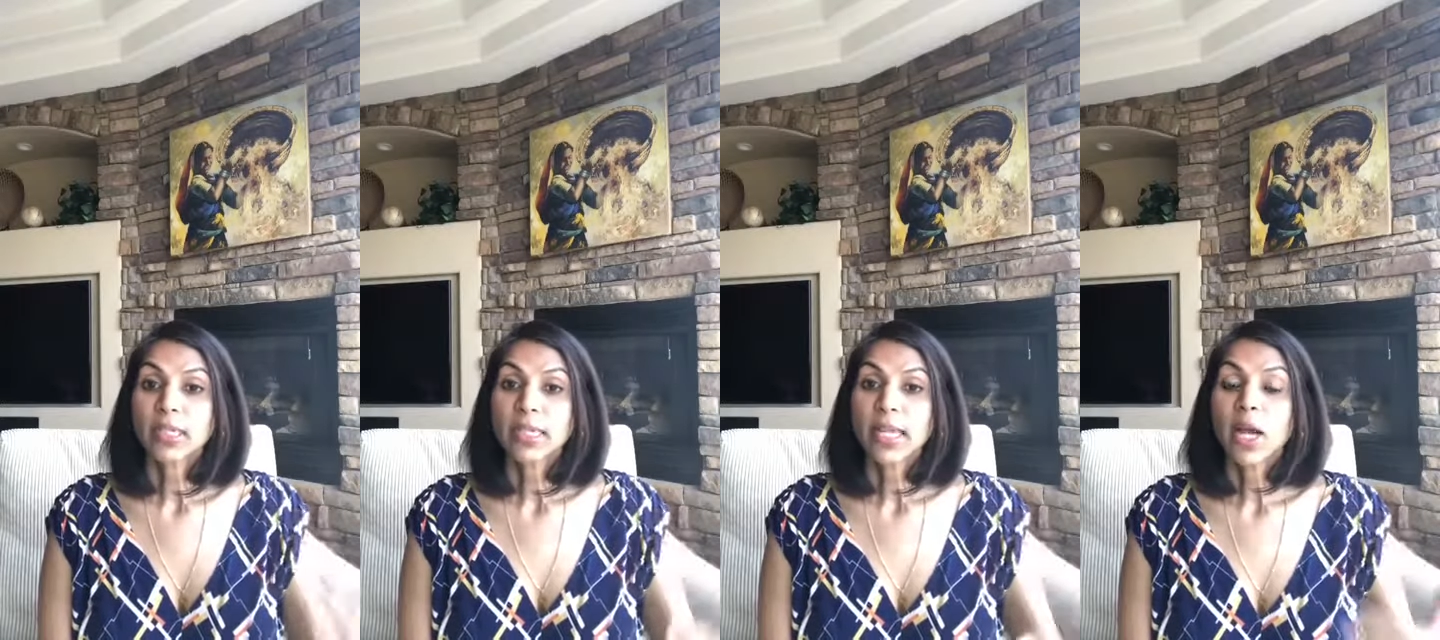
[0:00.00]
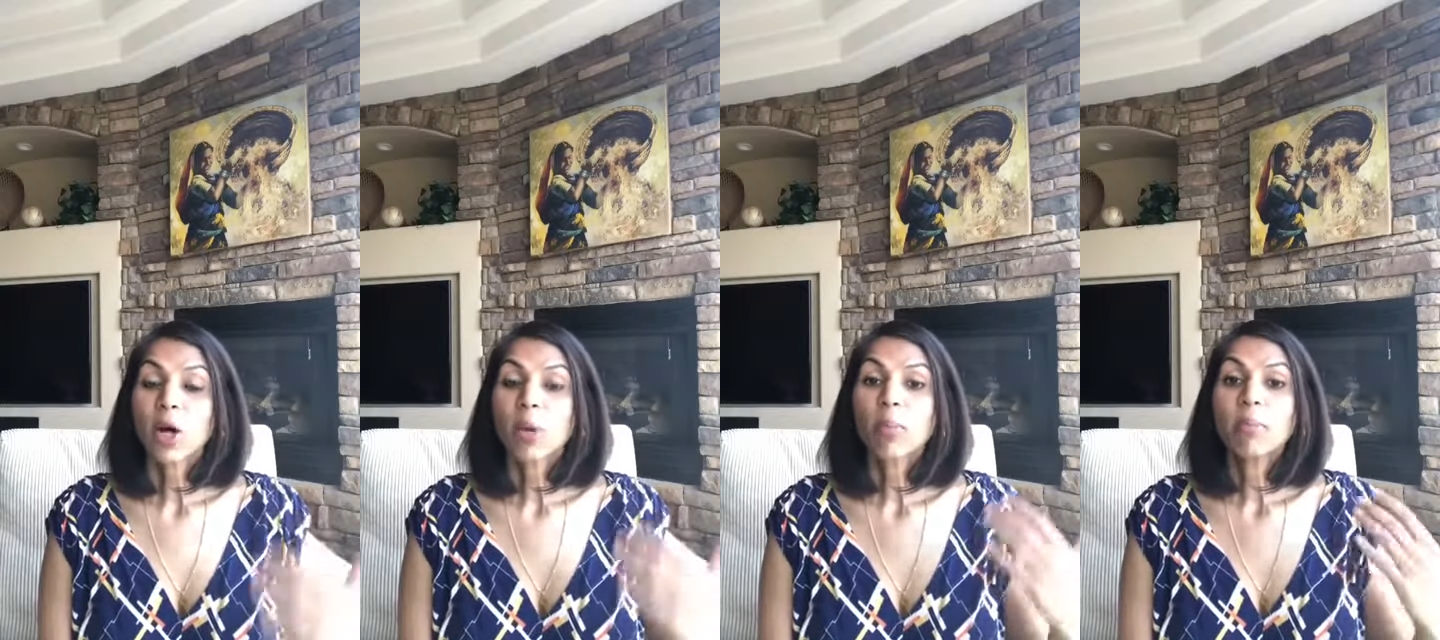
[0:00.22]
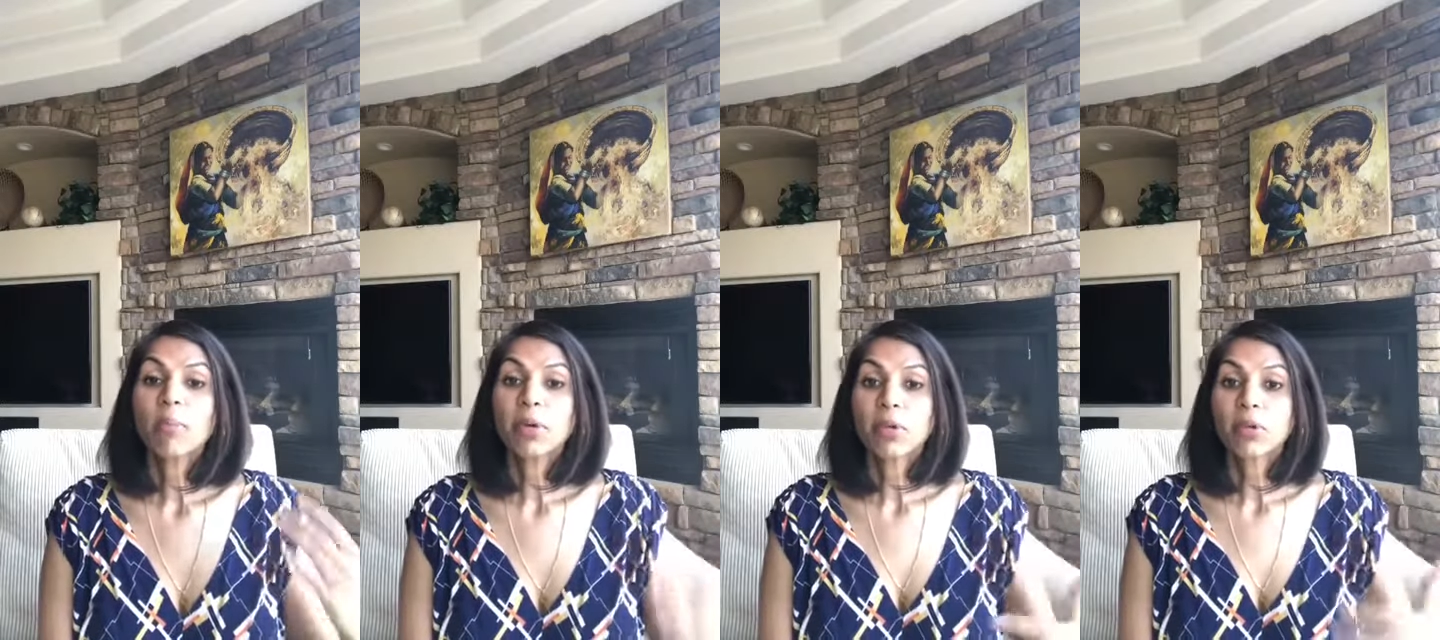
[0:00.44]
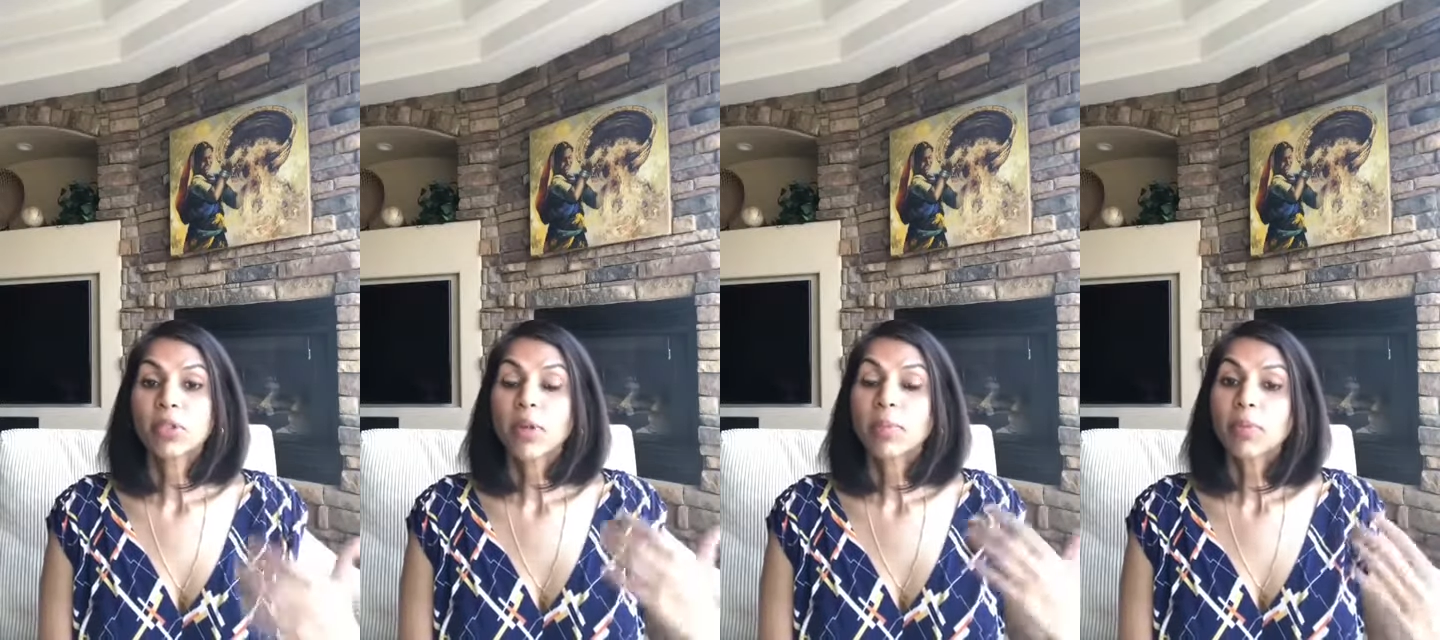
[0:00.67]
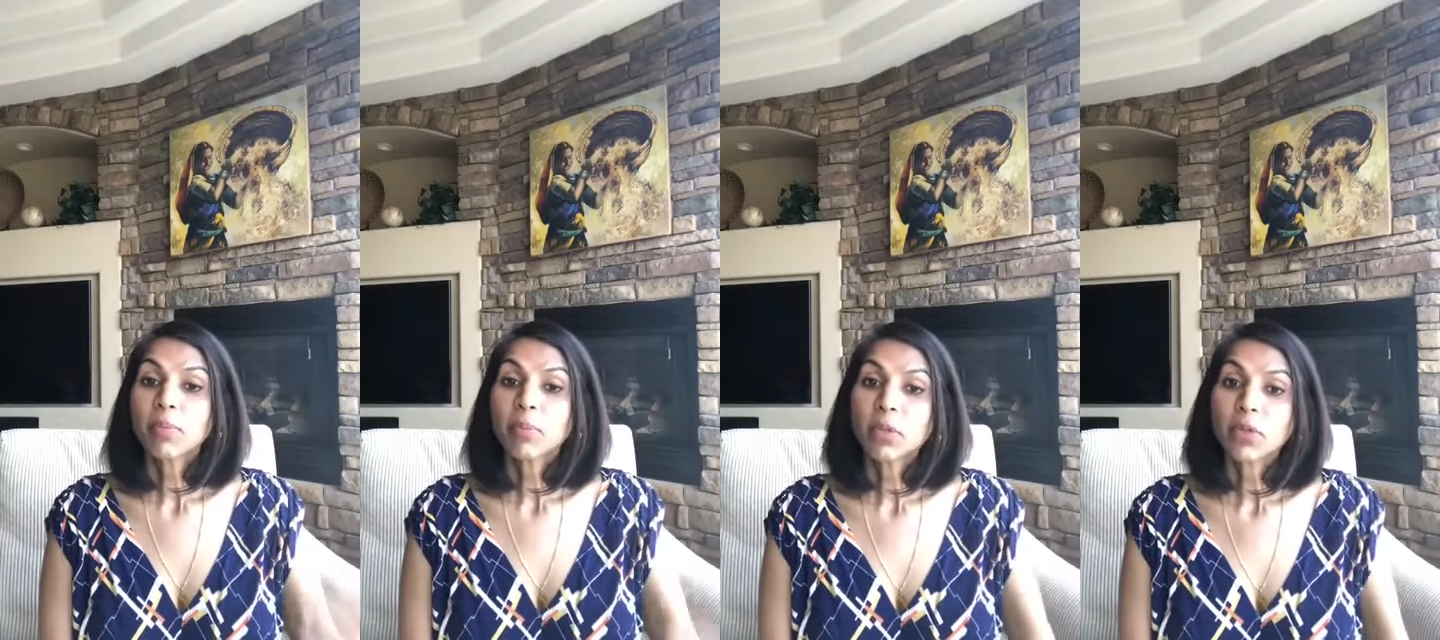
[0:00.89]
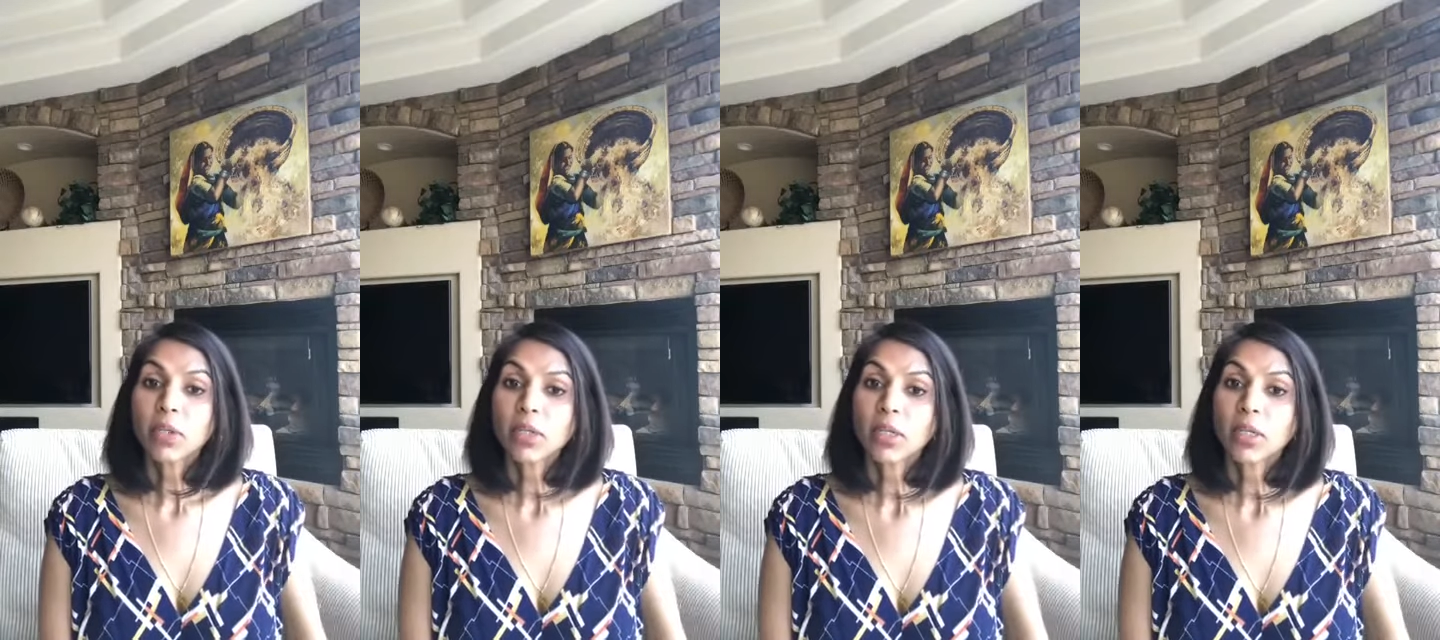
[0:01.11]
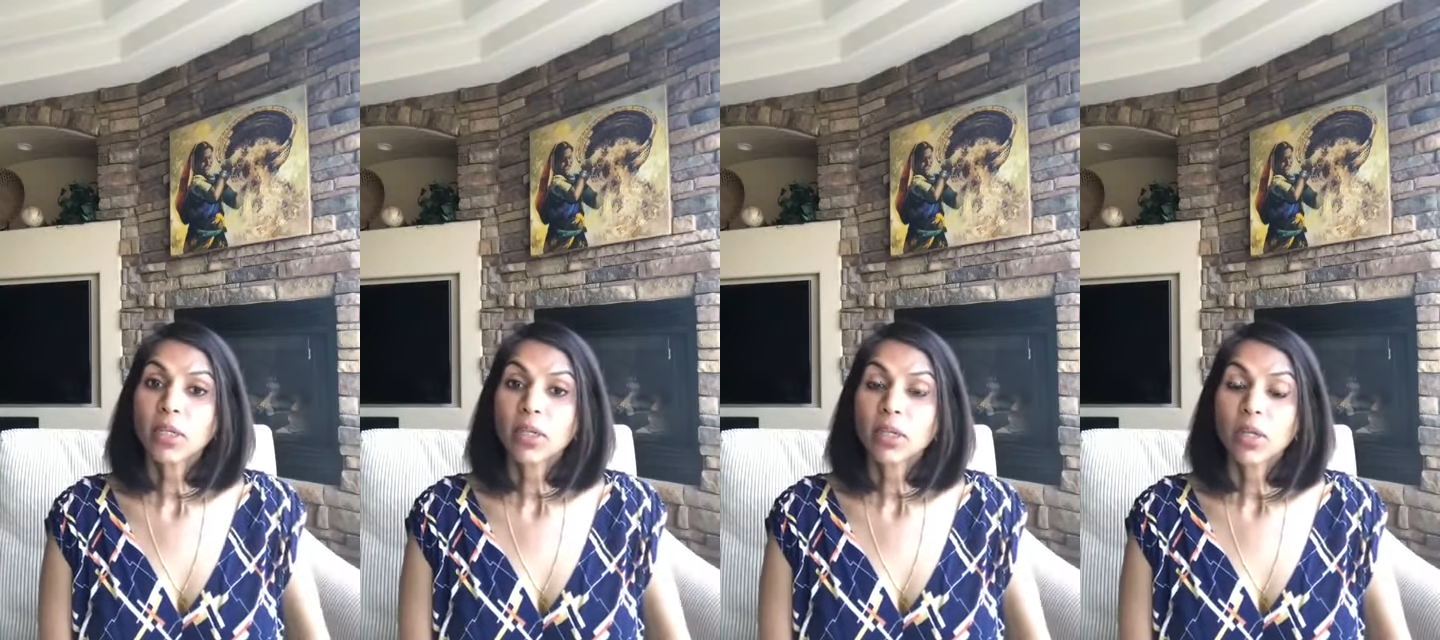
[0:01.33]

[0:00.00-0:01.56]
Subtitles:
help build up immunity.